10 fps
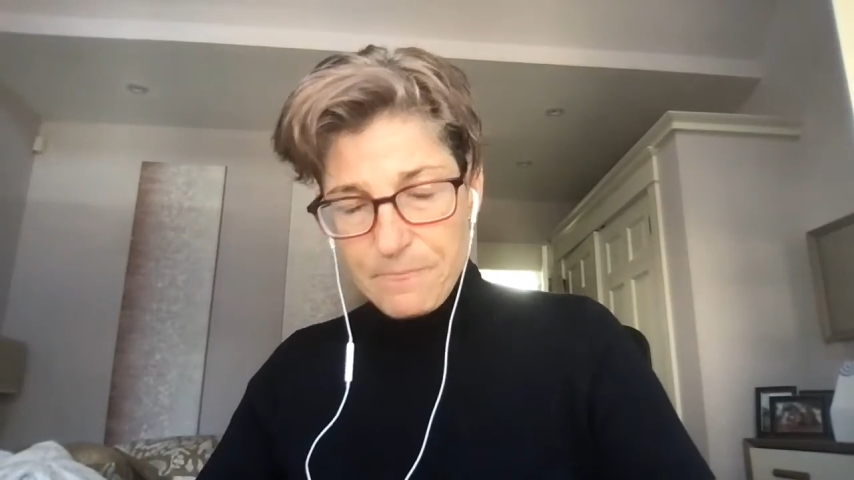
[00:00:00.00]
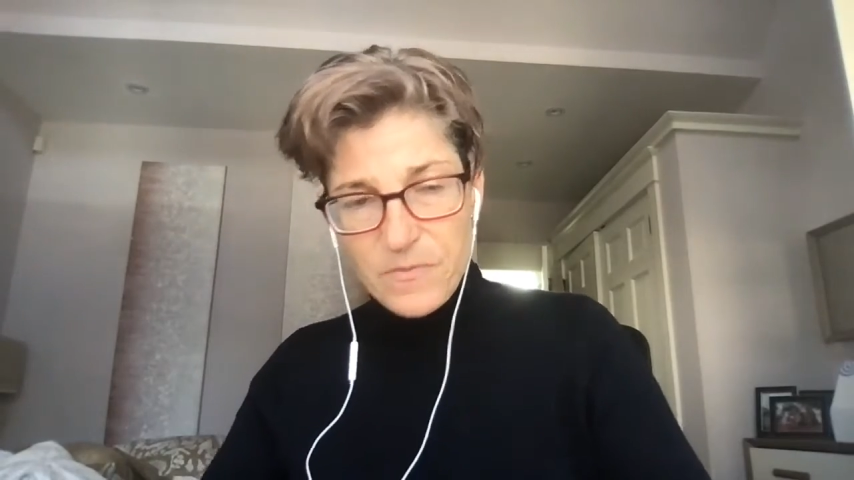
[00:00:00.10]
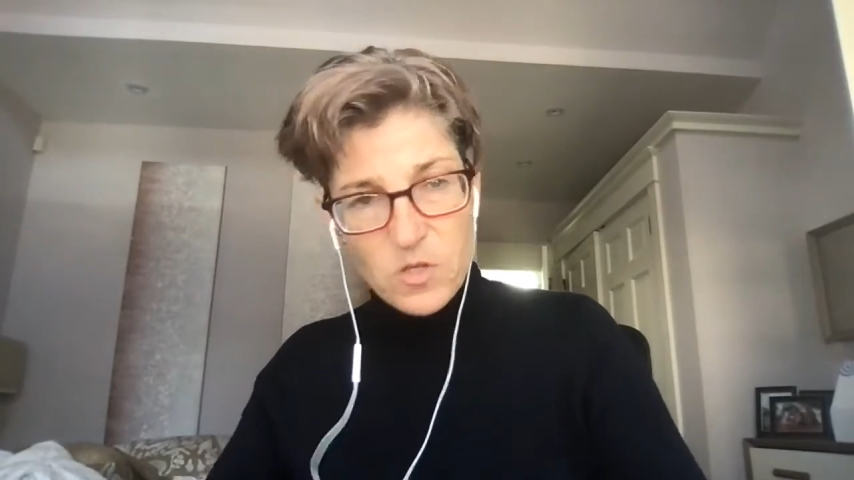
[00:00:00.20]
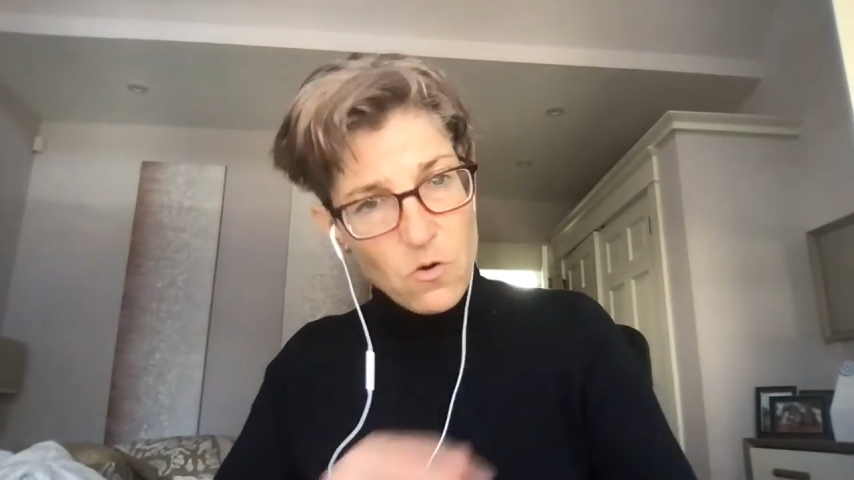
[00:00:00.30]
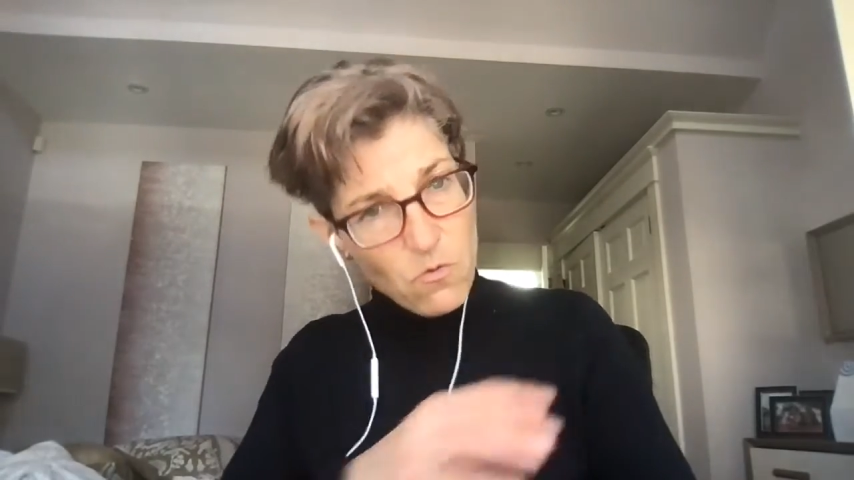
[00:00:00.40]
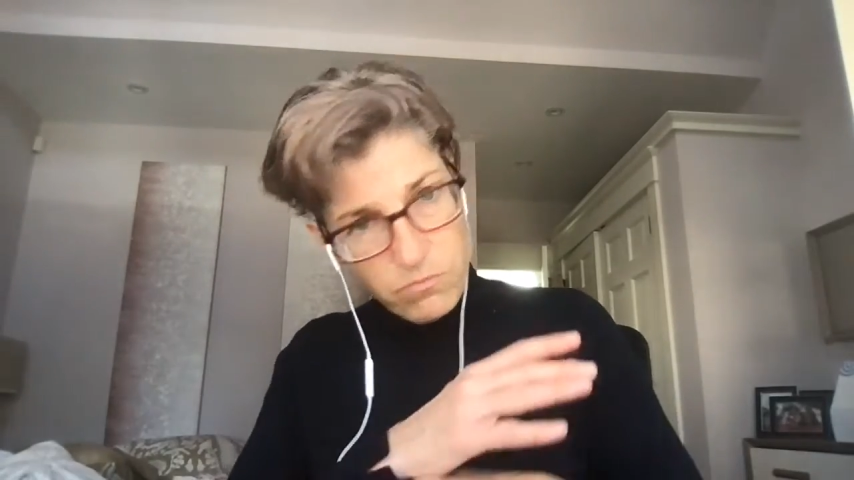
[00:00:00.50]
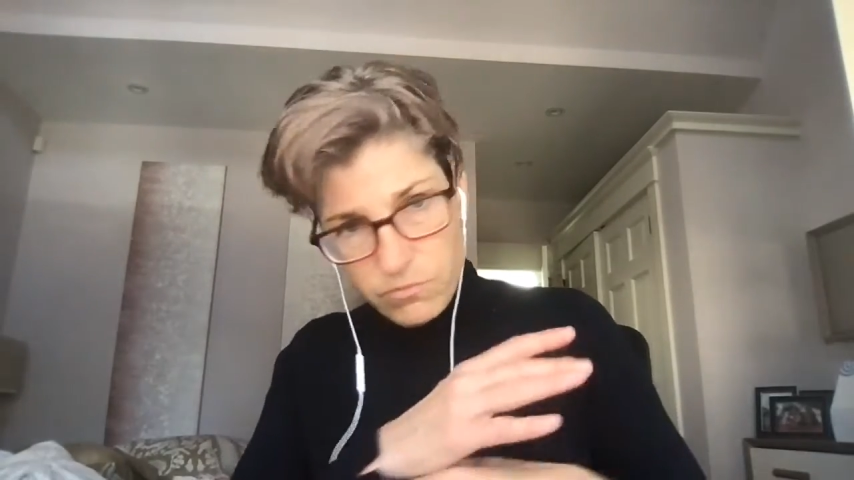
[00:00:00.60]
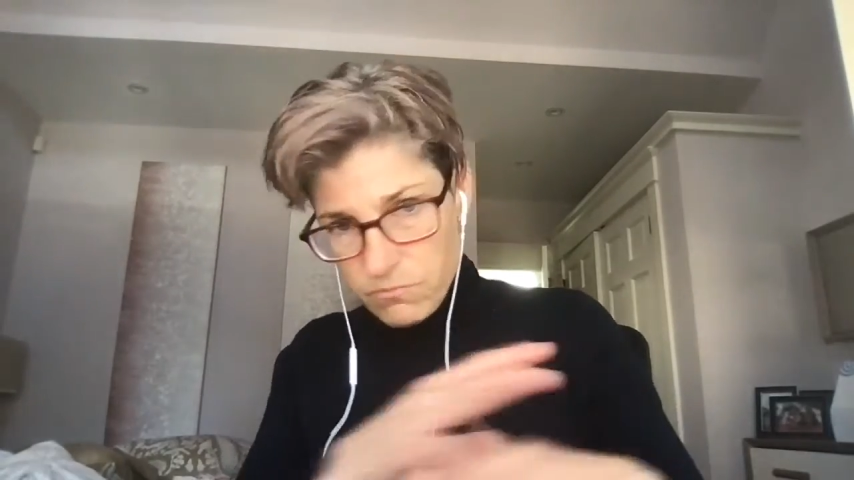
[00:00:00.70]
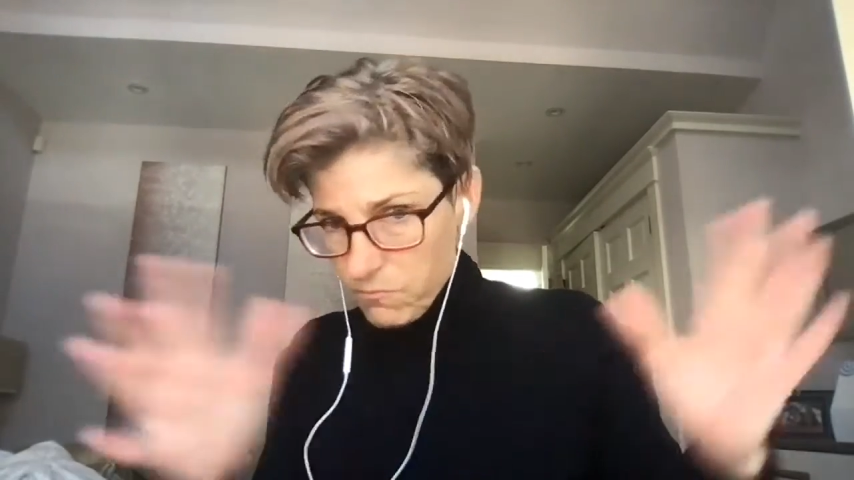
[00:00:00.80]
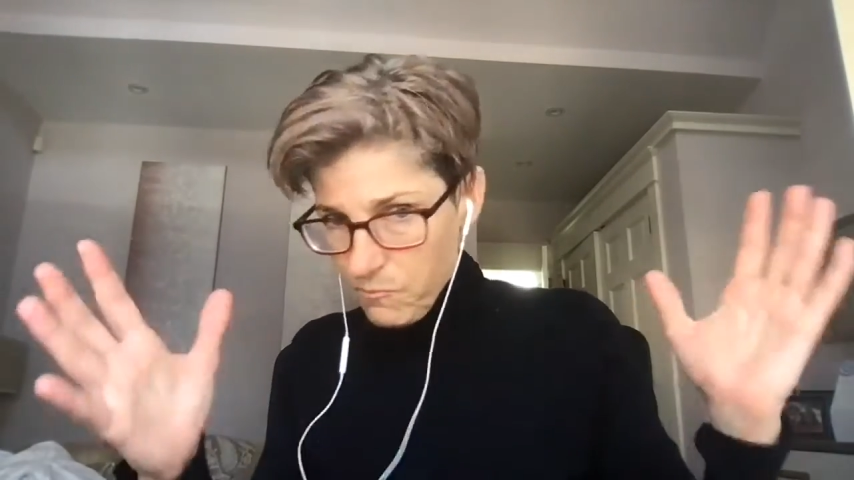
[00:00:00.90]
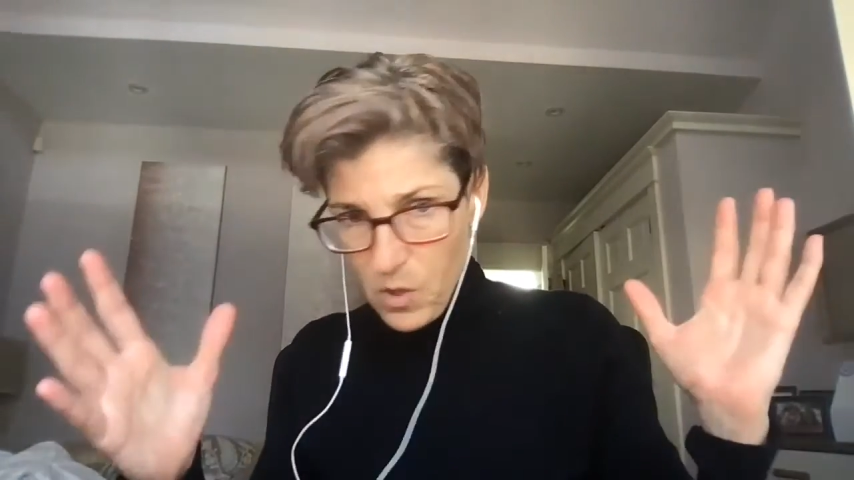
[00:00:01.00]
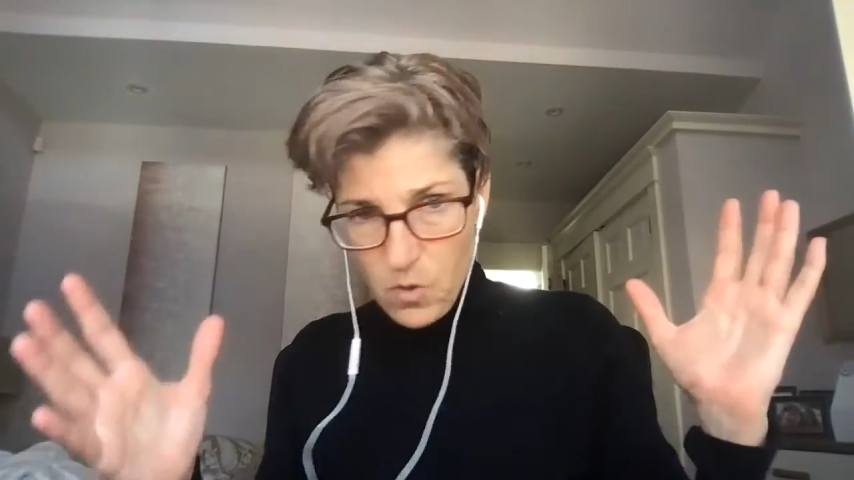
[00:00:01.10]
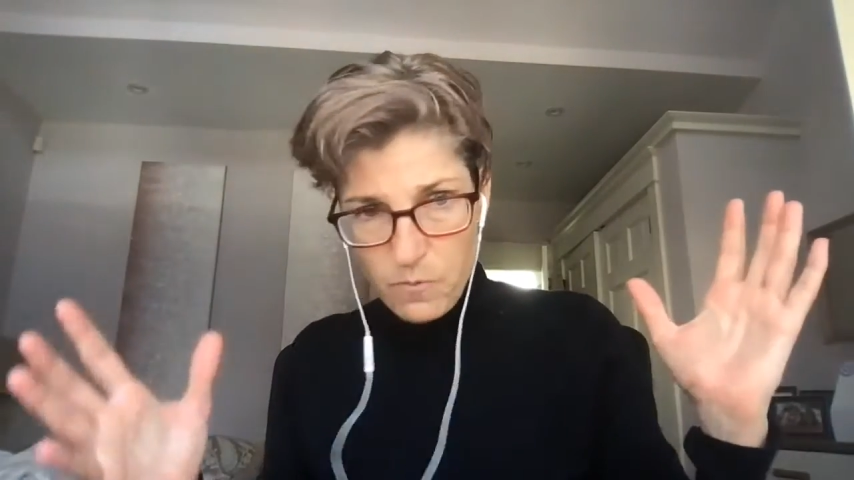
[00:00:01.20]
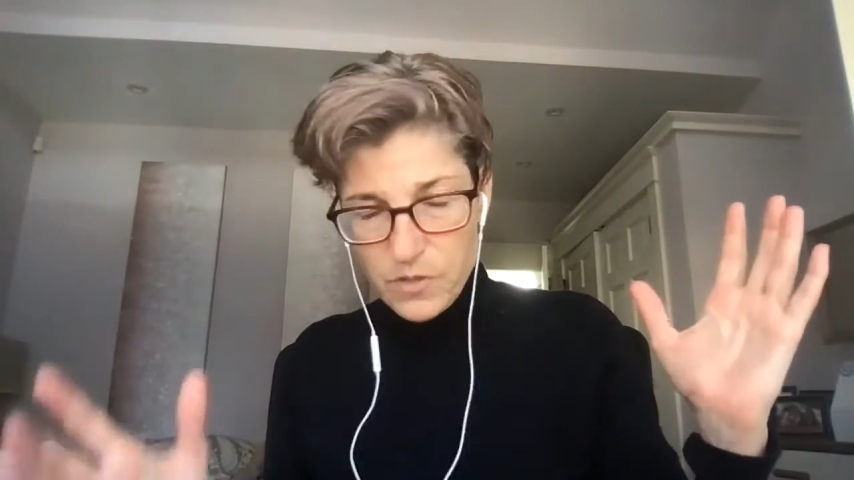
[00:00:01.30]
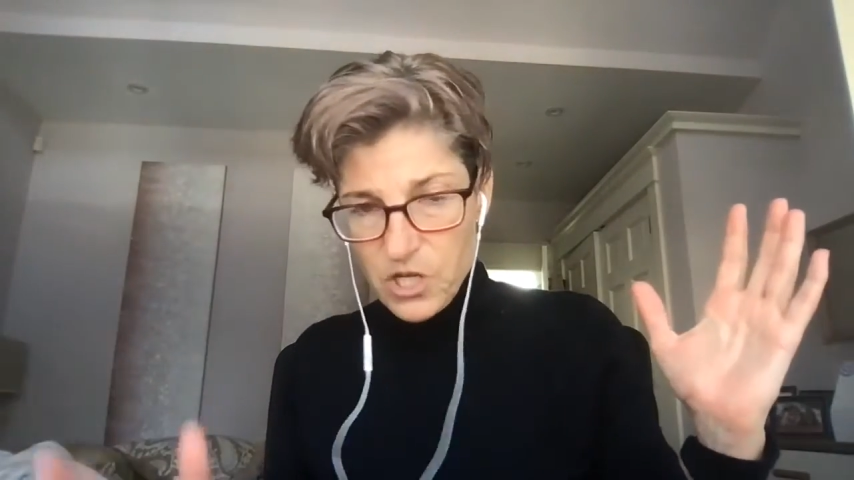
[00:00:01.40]
So
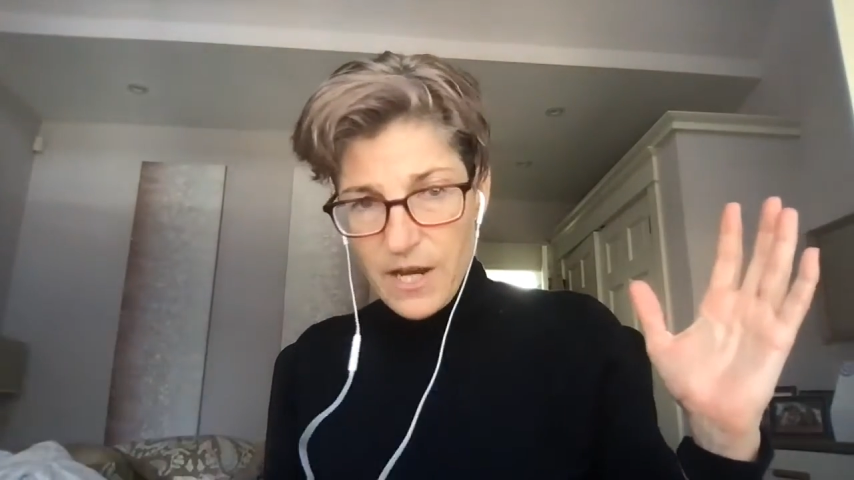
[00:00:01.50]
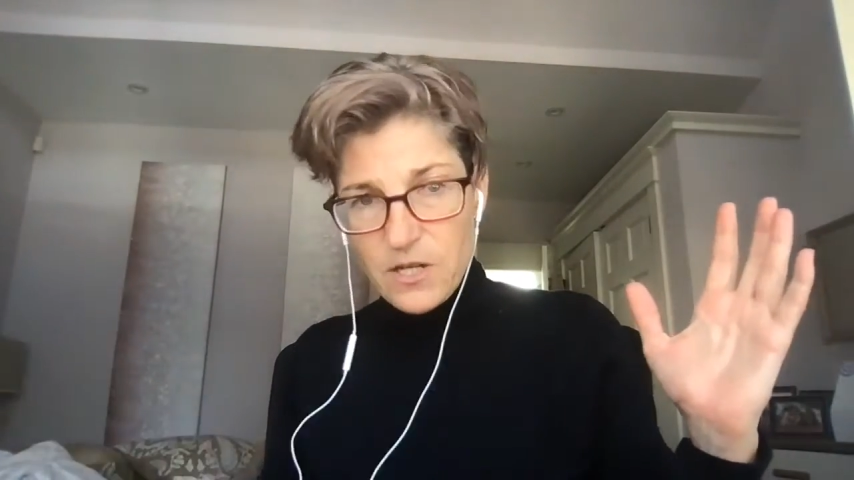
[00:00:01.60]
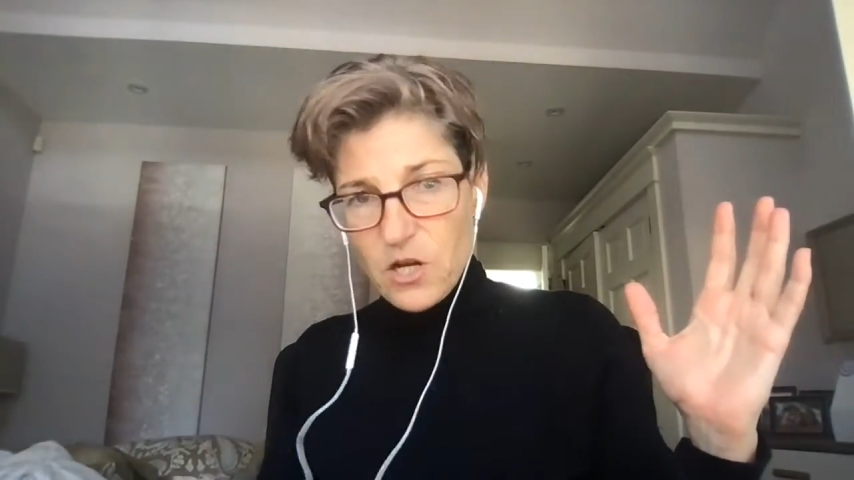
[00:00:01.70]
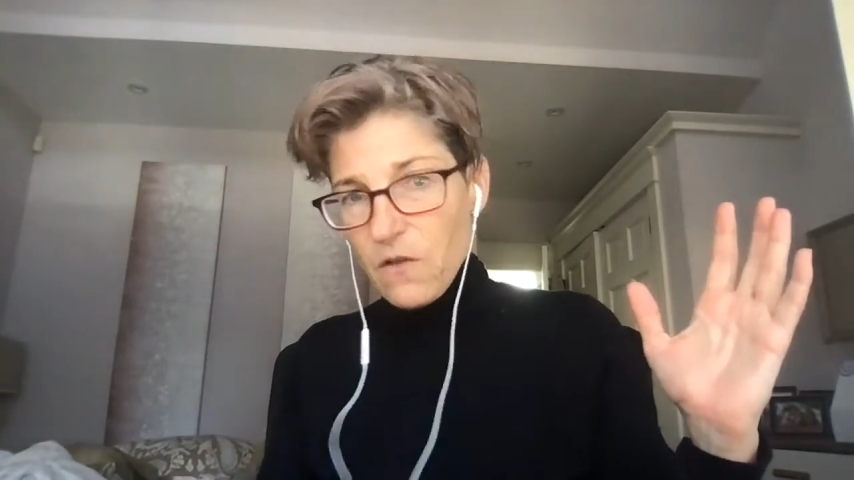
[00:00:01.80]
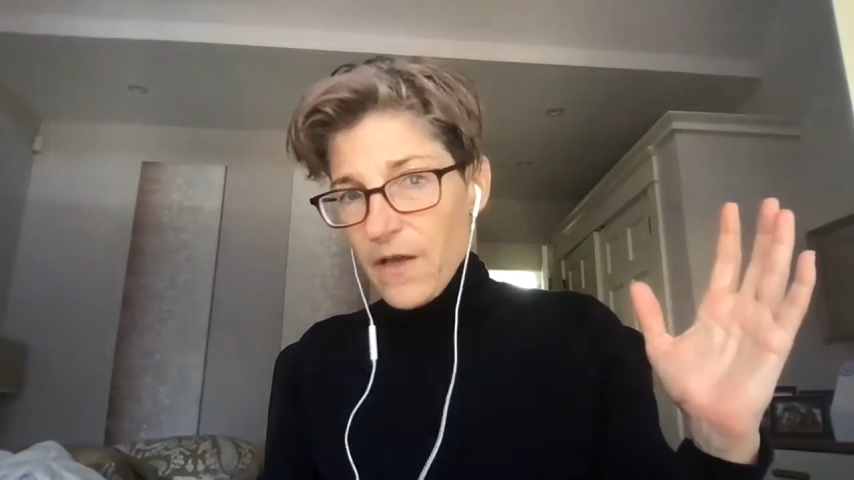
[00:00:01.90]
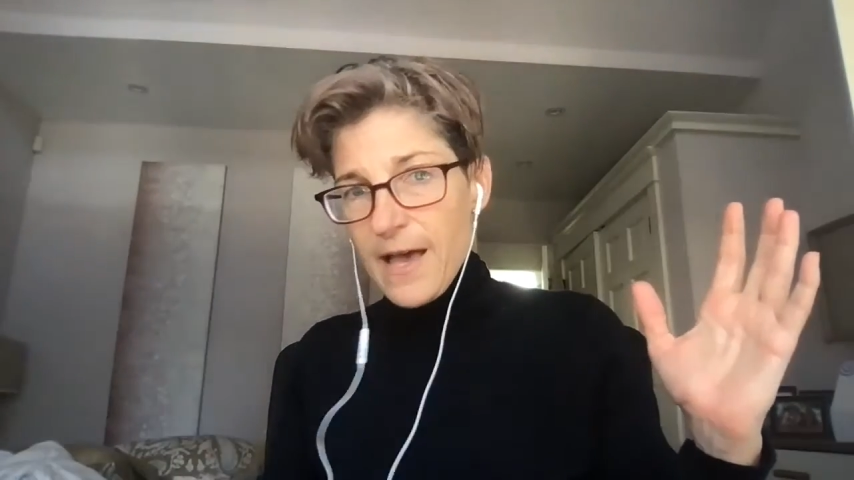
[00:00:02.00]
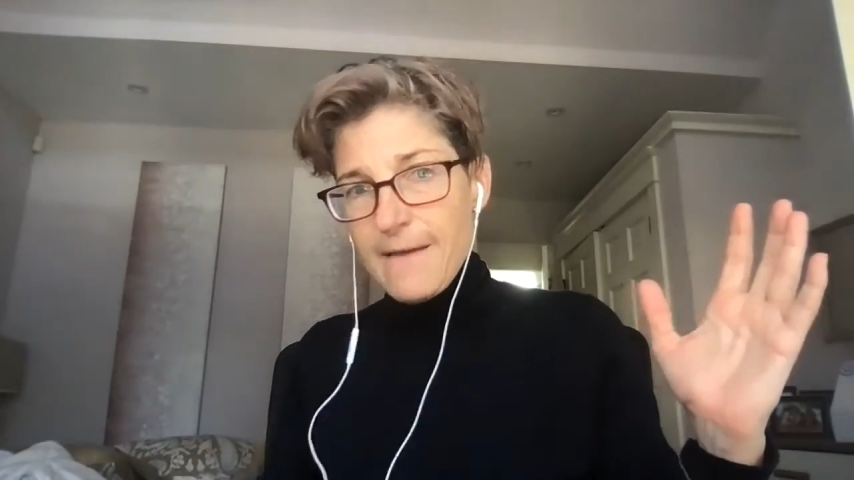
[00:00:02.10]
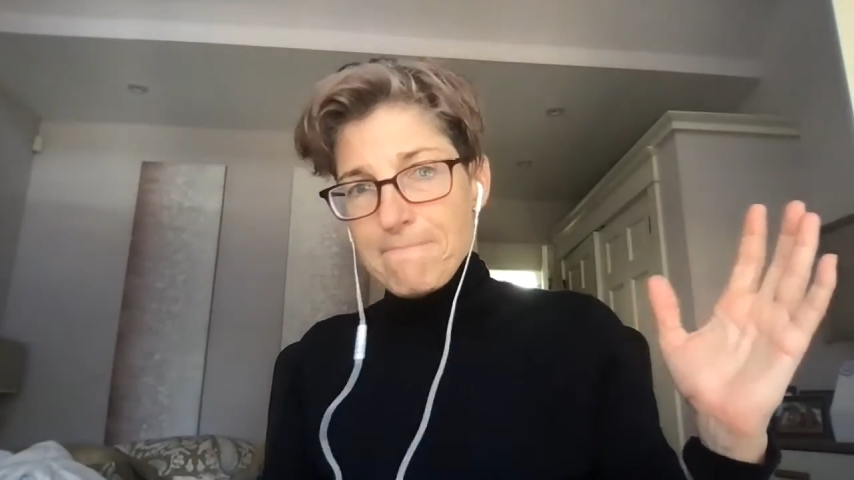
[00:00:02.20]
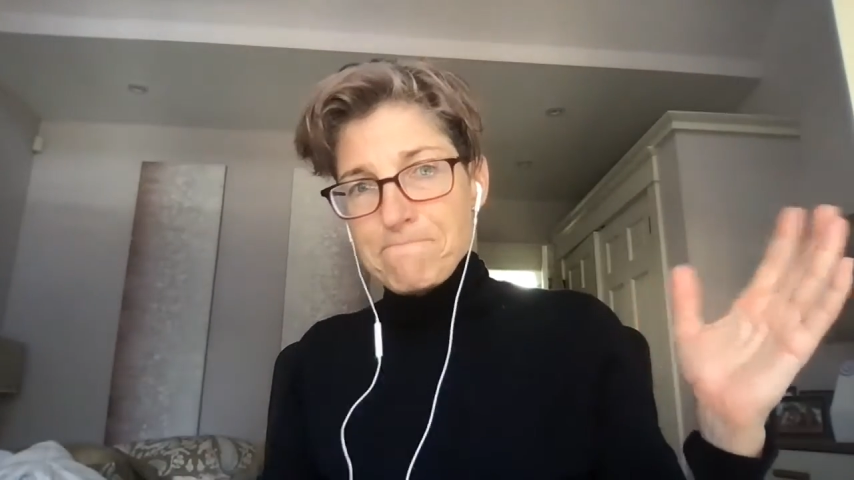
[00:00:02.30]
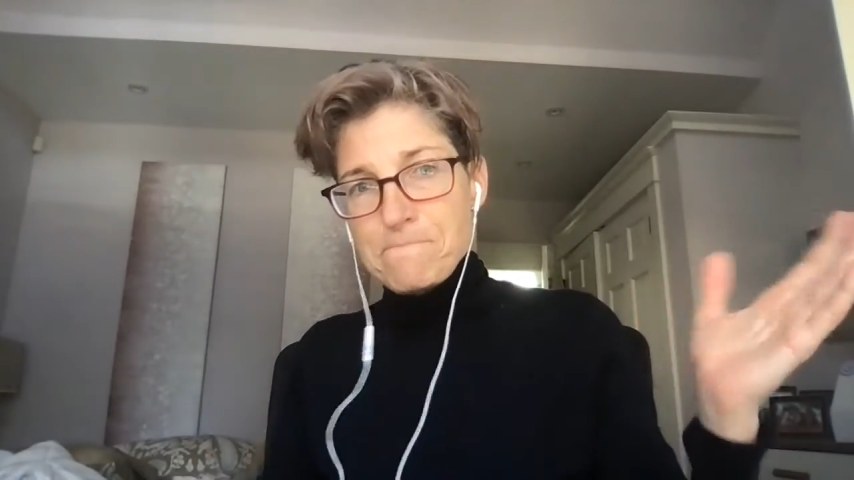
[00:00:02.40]
boom, change all that.